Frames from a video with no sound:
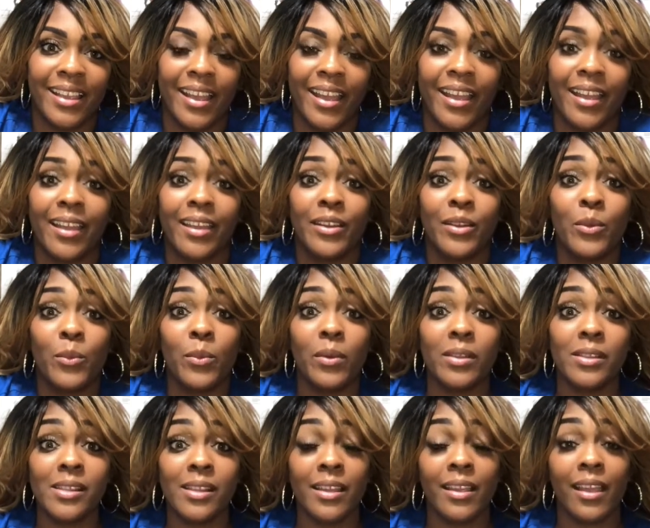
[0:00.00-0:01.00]
and once
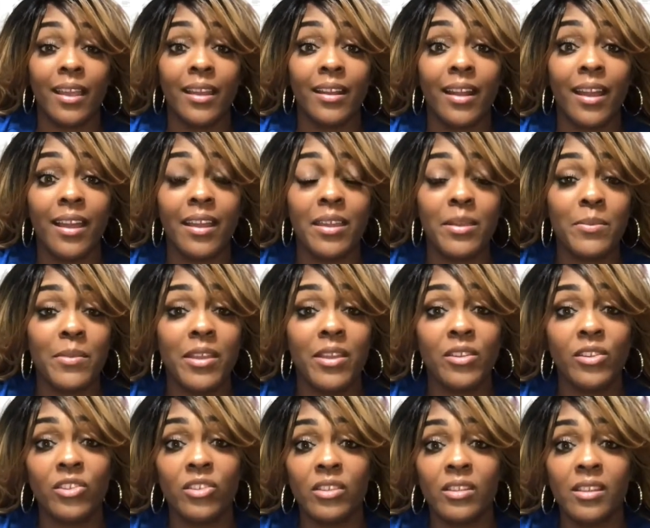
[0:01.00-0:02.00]
again, I am here to
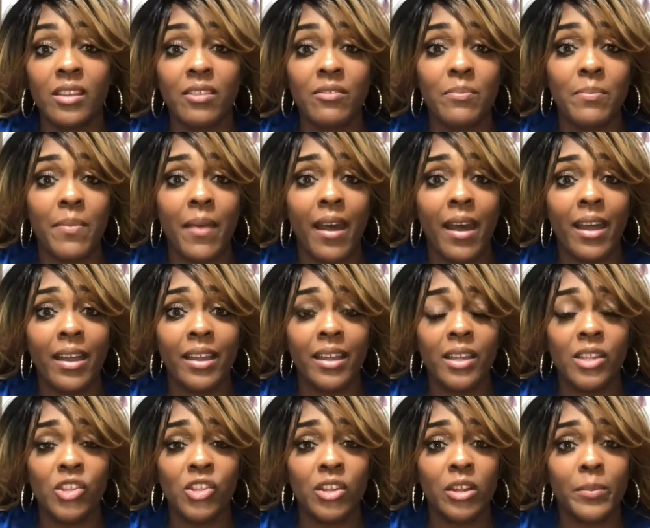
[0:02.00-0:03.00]
just give back and
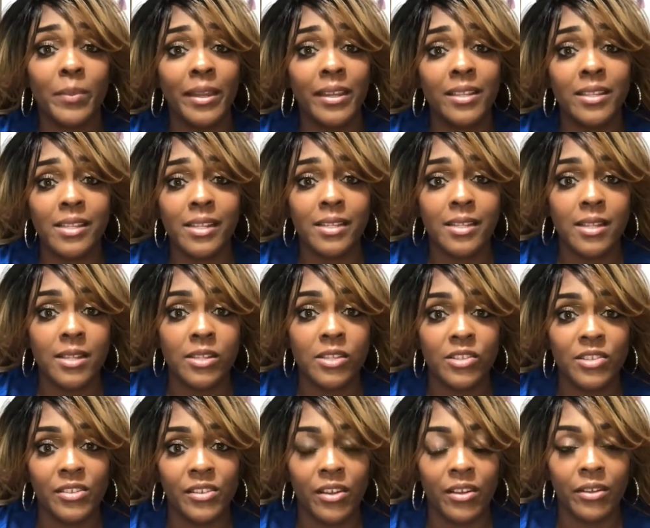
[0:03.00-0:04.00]
share my insights as a
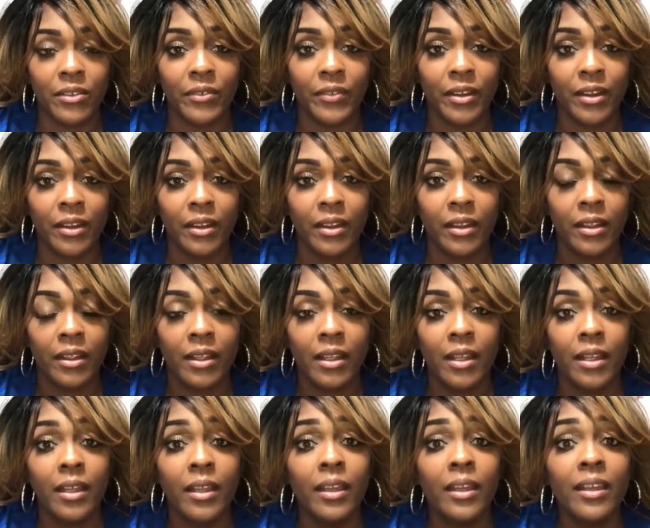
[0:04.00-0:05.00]
stenographer.
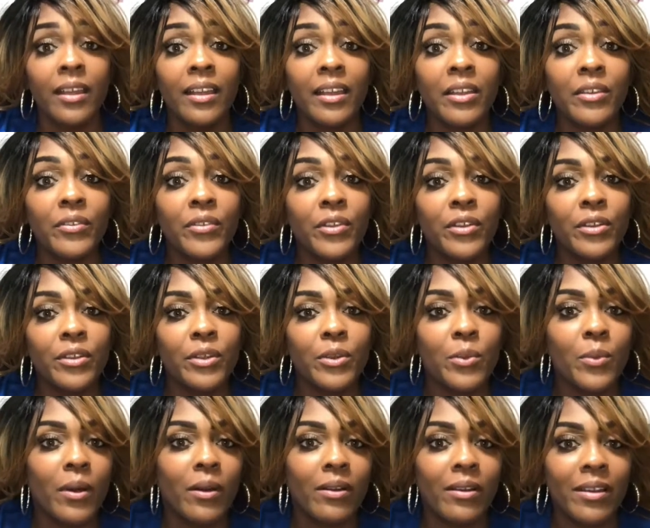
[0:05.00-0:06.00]
If you're new,
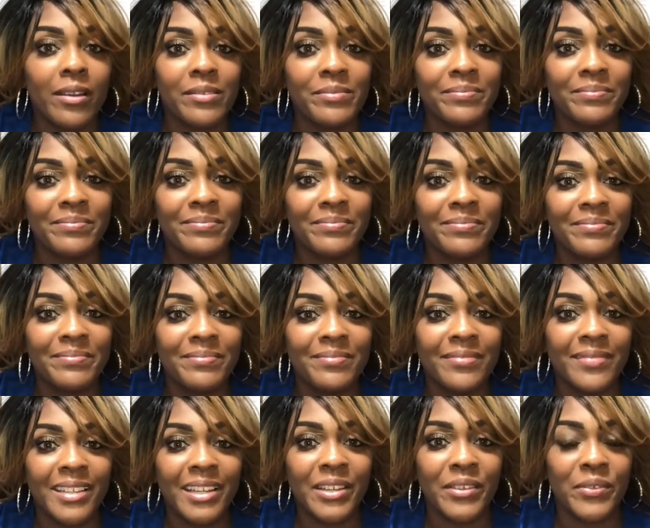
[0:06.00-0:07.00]
welcome.
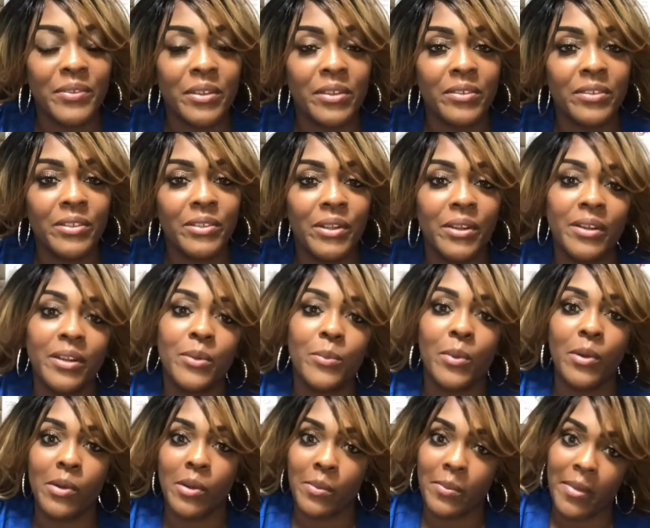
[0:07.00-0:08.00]
If you're returning,
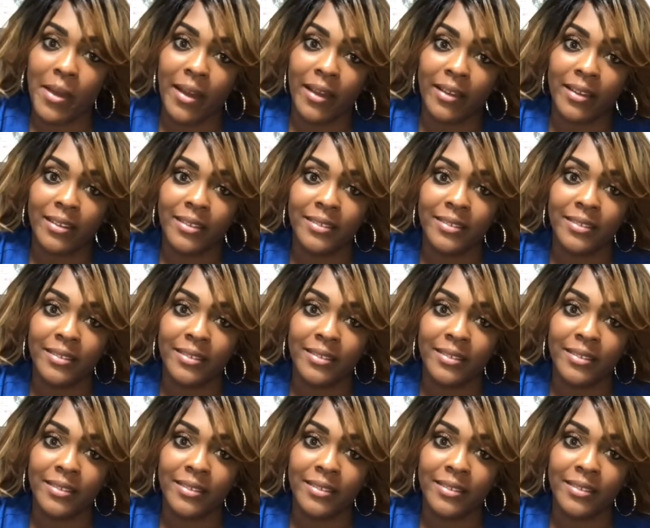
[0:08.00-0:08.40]
welcome back.